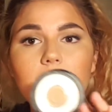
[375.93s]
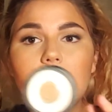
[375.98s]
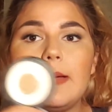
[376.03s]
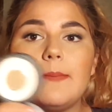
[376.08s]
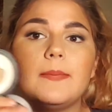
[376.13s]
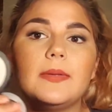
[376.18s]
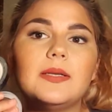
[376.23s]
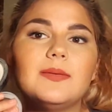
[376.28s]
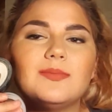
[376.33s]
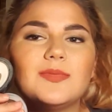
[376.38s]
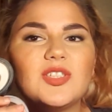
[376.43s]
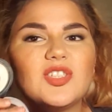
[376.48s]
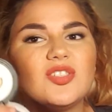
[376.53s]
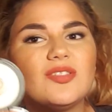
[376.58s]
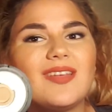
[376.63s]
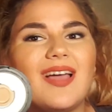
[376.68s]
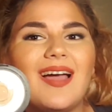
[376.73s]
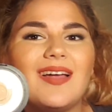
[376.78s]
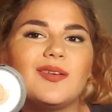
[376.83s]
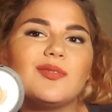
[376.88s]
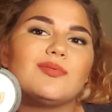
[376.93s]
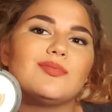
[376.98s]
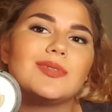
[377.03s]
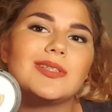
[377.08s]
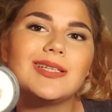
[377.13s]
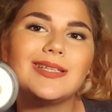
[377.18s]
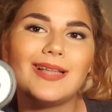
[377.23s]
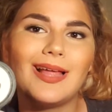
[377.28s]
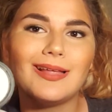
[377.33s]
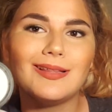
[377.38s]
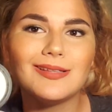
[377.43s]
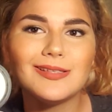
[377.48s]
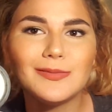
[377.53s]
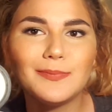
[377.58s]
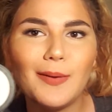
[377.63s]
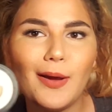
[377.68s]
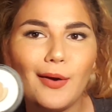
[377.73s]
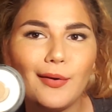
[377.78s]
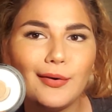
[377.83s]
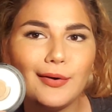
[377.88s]
But I don't really like this
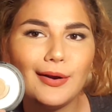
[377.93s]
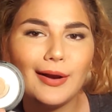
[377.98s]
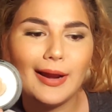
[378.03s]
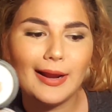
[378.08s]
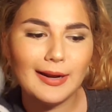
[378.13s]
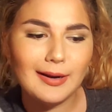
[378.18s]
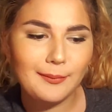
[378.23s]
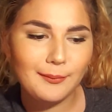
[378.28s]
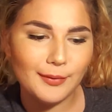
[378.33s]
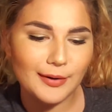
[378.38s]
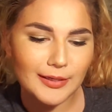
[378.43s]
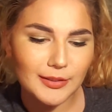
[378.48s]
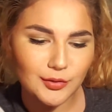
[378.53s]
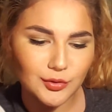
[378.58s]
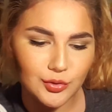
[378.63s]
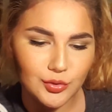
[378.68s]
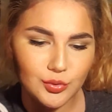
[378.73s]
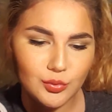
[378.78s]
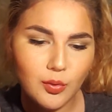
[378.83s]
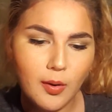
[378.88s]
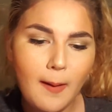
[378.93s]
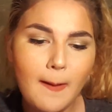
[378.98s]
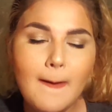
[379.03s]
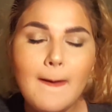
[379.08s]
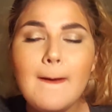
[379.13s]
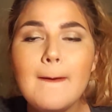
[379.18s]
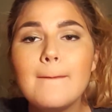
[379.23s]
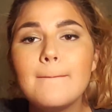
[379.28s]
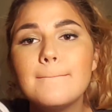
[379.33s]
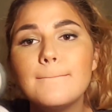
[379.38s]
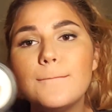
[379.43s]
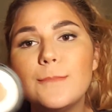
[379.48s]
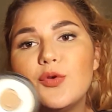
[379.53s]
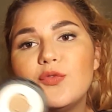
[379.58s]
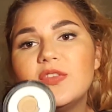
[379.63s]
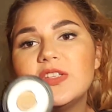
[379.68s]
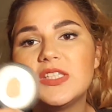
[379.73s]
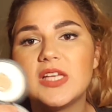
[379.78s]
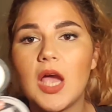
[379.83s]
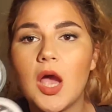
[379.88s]
powder, and I'm ready to move
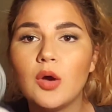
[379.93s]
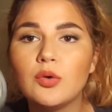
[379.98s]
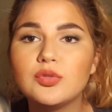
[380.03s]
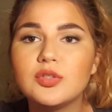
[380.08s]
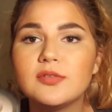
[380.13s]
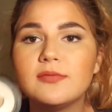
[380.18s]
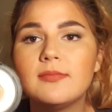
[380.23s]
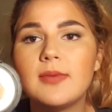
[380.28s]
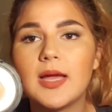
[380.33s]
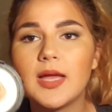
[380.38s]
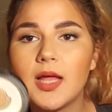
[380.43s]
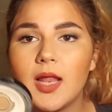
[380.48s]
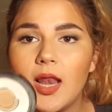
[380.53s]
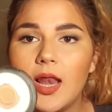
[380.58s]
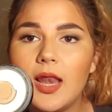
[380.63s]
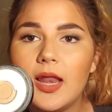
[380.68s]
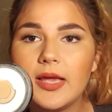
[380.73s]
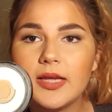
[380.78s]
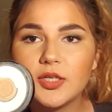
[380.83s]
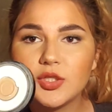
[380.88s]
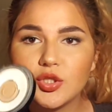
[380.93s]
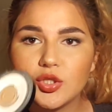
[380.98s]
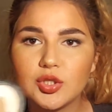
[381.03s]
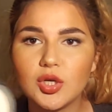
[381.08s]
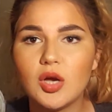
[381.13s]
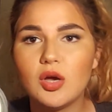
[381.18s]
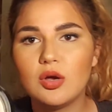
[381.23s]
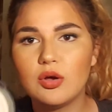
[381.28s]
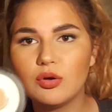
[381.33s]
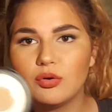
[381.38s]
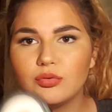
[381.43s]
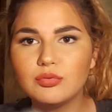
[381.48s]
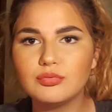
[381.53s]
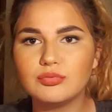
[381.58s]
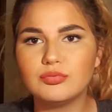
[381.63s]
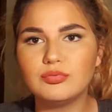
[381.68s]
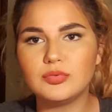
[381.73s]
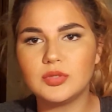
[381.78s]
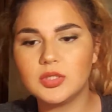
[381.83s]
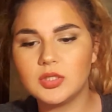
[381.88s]
it out of my
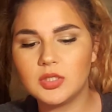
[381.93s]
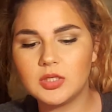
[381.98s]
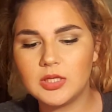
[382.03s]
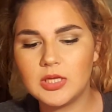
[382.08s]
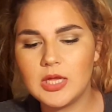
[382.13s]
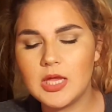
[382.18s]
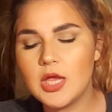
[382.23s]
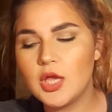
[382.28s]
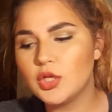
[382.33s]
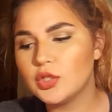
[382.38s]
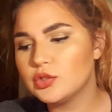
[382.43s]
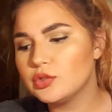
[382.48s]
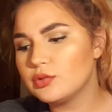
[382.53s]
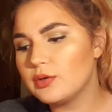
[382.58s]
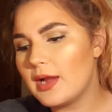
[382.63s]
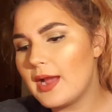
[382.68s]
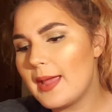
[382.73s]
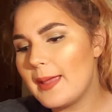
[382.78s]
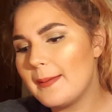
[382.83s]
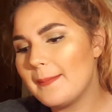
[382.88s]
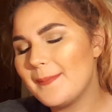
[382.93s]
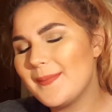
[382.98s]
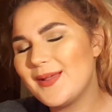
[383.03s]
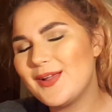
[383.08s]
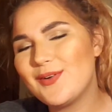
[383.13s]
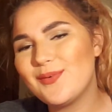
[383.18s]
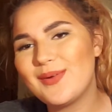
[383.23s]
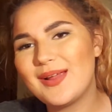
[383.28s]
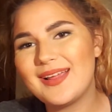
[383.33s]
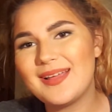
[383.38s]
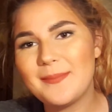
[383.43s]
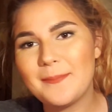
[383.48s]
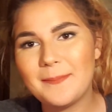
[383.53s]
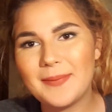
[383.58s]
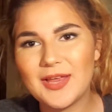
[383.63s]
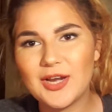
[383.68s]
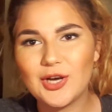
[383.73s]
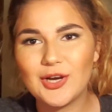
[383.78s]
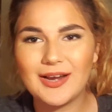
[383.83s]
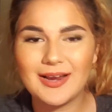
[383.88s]
collection. Try
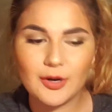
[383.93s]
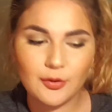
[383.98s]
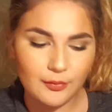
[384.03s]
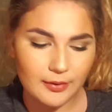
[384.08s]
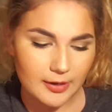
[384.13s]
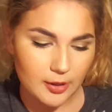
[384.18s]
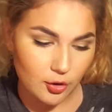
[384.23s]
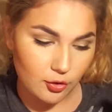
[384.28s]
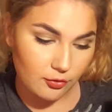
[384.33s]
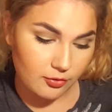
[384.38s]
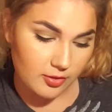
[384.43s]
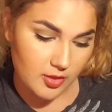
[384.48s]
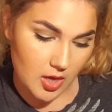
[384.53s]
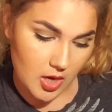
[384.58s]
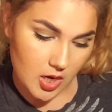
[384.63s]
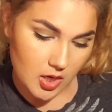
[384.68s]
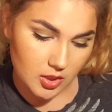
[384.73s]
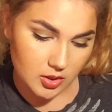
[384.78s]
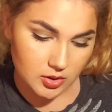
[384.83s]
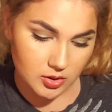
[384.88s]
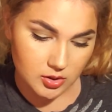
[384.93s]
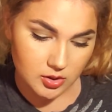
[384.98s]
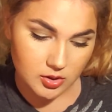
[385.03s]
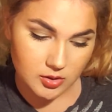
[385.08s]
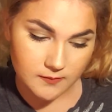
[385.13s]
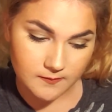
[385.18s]
better and greater things.